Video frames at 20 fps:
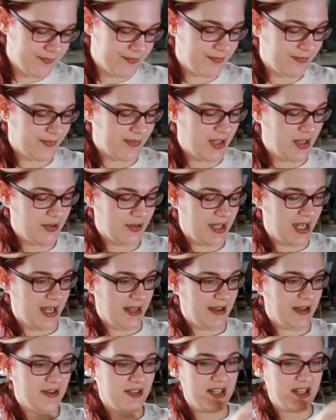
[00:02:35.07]
Okay,
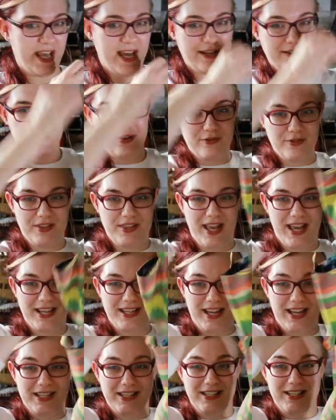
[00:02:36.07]
there's that. Oh, and that,
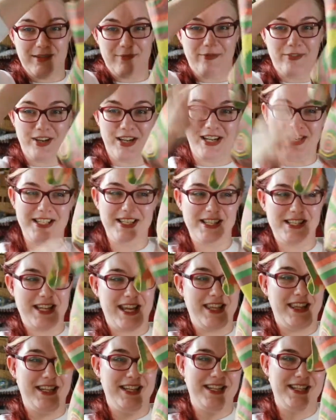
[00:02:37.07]
I keep forgetting to say
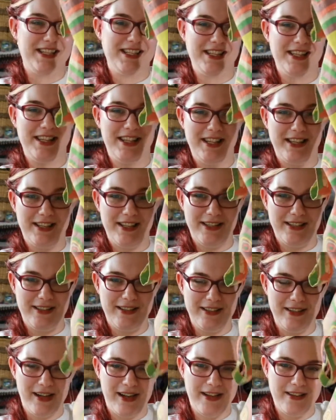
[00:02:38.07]
that it's in
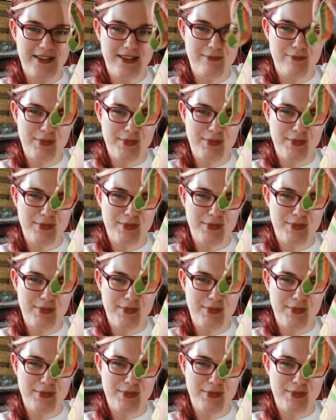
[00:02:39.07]
I